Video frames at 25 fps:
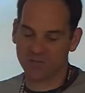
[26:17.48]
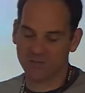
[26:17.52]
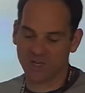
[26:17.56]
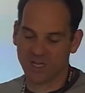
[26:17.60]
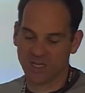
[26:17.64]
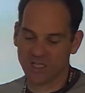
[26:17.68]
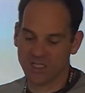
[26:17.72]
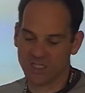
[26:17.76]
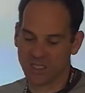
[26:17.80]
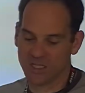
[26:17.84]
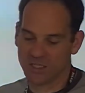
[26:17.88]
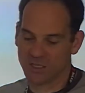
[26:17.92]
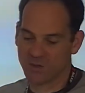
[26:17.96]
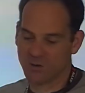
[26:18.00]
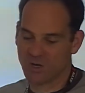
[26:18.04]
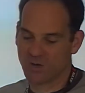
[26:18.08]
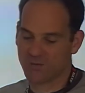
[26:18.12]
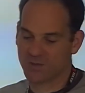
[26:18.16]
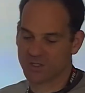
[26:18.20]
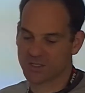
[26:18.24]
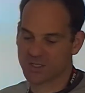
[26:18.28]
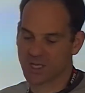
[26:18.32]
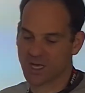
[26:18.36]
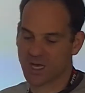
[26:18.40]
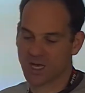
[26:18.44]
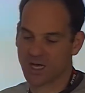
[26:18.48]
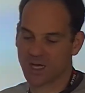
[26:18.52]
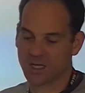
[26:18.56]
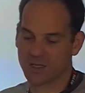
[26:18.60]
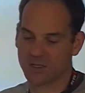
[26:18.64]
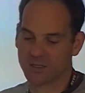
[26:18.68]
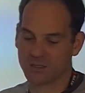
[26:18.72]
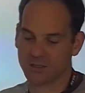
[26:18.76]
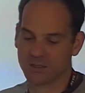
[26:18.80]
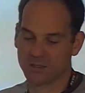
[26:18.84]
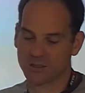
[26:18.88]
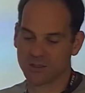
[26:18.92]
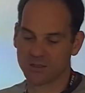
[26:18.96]
a fairly decent graphics card,
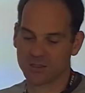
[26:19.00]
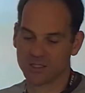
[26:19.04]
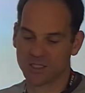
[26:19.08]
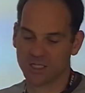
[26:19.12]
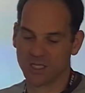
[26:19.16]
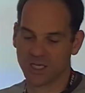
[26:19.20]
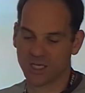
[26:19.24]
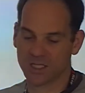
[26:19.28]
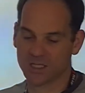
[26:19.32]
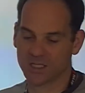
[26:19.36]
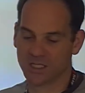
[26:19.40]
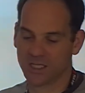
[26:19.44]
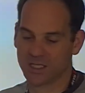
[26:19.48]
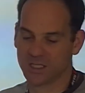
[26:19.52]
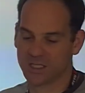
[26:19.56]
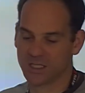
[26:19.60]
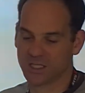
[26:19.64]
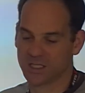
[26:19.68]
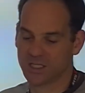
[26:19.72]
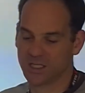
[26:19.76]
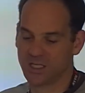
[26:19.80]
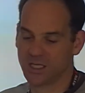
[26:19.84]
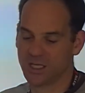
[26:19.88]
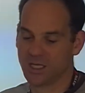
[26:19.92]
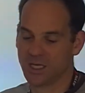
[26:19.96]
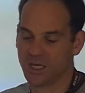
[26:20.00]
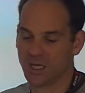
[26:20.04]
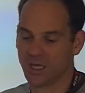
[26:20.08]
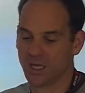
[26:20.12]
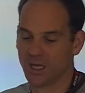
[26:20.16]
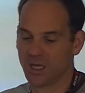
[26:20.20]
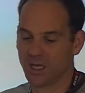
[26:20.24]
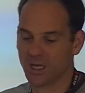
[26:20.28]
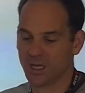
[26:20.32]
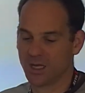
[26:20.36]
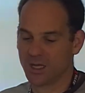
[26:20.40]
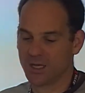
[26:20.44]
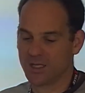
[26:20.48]
GTX 1060.
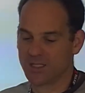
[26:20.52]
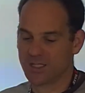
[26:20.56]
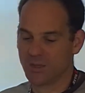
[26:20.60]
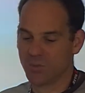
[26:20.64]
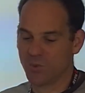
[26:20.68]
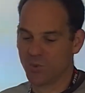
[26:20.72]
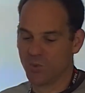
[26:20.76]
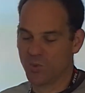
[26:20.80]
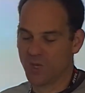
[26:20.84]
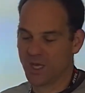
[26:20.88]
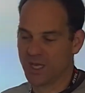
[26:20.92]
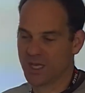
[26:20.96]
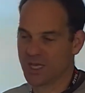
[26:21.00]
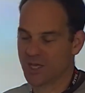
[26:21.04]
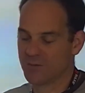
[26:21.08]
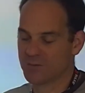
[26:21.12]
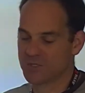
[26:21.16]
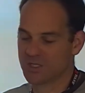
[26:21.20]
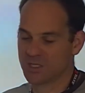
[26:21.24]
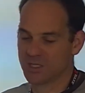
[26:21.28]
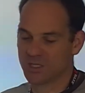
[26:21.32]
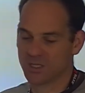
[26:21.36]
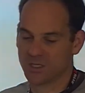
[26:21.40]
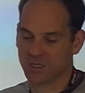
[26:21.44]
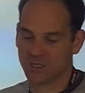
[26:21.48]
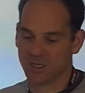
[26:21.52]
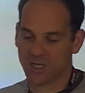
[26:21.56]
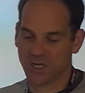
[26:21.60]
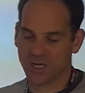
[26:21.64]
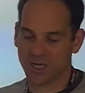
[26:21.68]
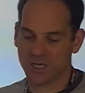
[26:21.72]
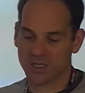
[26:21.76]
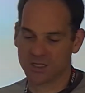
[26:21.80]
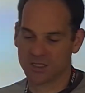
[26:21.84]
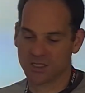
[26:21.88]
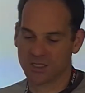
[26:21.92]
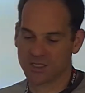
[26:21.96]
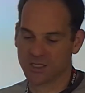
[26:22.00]
CPP comes in
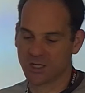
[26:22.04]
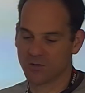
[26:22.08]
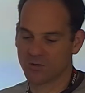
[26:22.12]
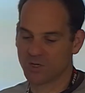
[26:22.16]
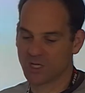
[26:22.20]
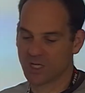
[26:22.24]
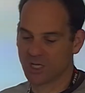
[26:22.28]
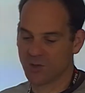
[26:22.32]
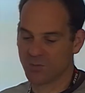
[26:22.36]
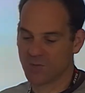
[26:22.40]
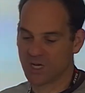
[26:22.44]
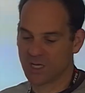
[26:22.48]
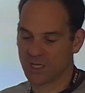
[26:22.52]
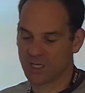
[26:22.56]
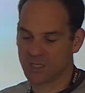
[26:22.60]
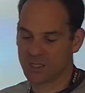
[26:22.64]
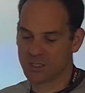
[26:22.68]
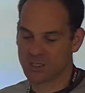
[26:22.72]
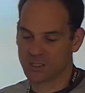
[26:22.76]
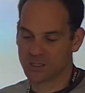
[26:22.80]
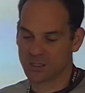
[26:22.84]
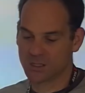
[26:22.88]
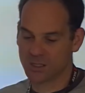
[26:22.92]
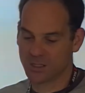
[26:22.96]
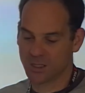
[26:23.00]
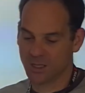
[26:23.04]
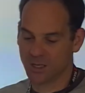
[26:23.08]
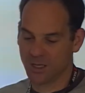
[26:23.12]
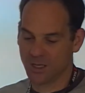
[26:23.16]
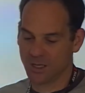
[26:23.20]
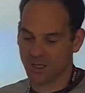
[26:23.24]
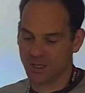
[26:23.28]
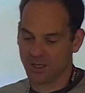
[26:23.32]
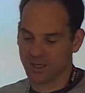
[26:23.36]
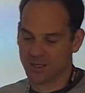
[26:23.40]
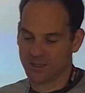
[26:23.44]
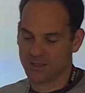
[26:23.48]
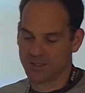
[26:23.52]
at 600 kilobunnies.
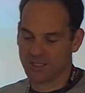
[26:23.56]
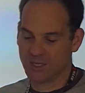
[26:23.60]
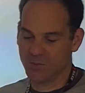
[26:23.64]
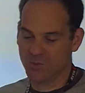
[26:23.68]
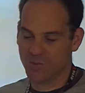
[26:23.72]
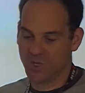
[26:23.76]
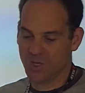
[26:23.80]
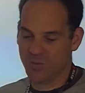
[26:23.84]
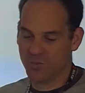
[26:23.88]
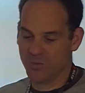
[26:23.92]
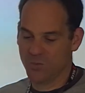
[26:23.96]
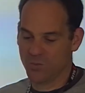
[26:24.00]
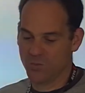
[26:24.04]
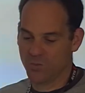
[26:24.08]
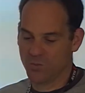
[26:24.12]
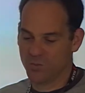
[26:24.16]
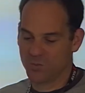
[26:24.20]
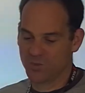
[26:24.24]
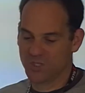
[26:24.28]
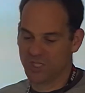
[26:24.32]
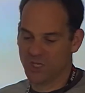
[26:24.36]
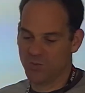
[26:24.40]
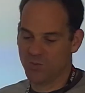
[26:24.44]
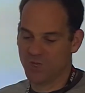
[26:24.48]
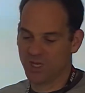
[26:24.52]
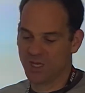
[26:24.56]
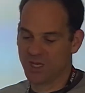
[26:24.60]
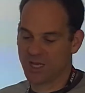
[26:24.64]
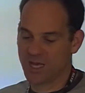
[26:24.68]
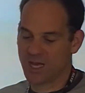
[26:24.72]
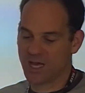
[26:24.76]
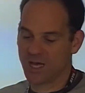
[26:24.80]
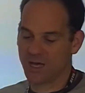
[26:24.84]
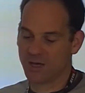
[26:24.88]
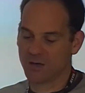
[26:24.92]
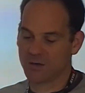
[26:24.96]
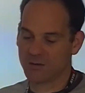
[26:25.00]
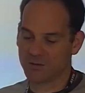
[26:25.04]
Sepia
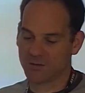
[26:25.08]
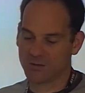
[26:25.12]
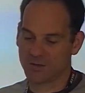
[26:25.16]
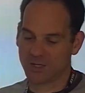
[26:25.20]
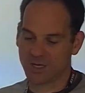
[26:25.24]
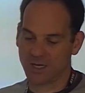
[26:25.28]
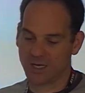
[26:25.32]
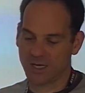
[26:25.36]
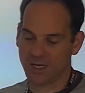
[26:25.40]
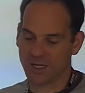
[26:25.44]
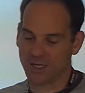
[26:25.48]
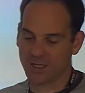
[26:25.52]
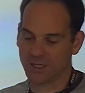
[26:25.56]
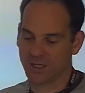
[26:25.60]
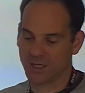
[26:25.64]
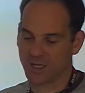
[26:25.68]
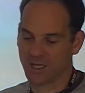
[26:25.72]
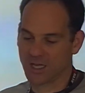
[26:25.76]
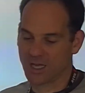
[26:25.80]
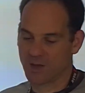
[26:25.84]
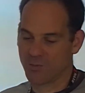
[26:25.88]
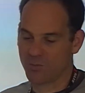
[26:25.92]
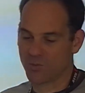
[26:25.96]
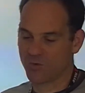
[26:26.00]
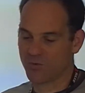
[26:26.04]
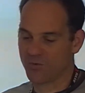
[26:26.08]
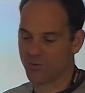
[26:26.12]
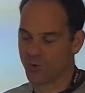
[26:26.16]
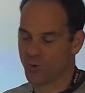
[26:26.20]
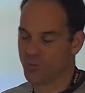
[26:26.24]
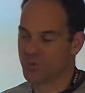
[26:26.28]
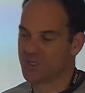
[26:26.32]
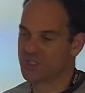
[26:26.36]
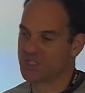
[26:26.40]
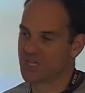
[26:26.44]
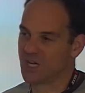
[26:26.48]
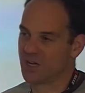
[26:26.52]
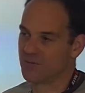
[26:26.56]
now can outperform
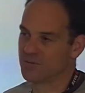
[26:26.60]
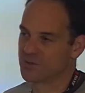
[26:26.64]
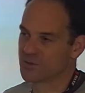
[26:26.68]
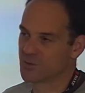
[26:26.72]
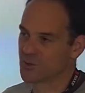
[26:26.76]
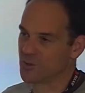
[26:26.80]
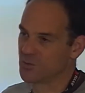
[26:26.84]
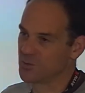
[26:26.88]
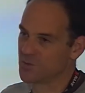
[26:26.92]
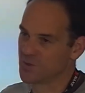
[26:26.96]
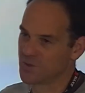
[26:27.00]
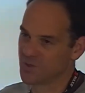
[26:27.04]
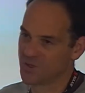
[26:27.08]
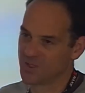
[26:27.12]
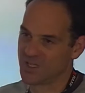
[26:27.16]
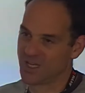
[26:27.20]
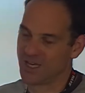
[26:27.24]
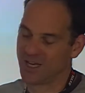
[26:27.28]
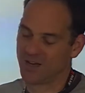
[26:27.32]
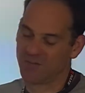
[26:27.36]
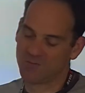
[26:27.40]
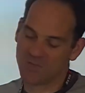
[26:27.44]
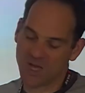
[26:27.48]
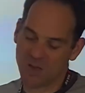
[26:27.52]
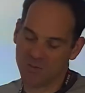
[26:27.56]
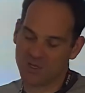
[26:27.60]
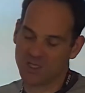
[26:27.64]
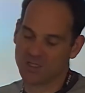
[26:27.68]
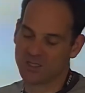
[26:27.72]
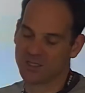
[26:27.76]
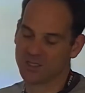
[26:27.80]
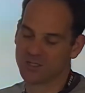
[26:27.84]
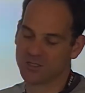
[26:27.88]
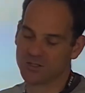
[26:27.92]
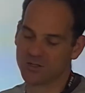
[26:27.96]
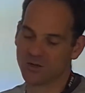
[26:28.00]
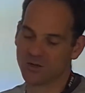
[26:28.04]
the JavaScript. Now, maybe this is